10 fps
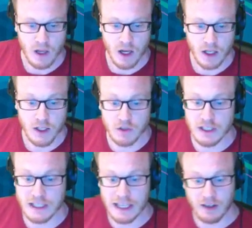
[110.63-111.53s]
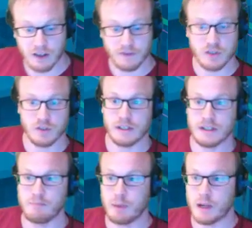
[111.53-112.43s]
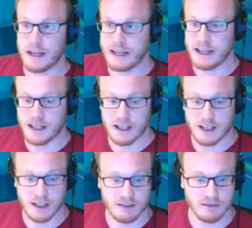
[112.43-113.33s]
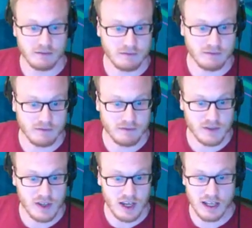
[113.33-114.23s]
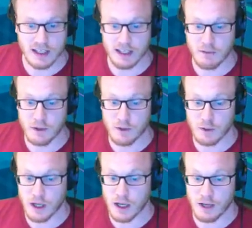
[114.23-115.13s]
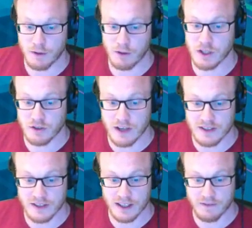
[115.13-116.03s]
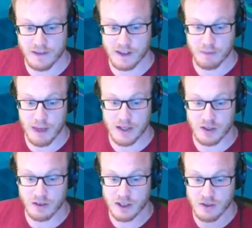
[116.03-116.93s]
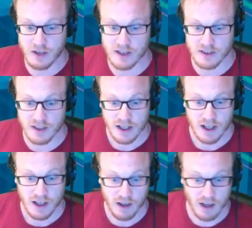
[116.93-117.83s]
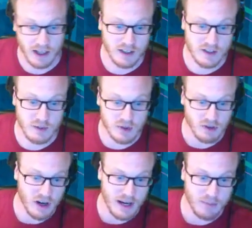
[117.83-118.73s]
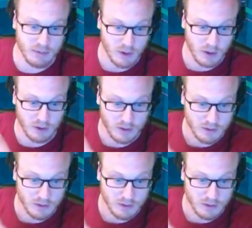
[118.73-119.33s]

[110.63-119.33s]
usually kick off the stream by saying if you're interested, if this piques your interest, like and subscribe on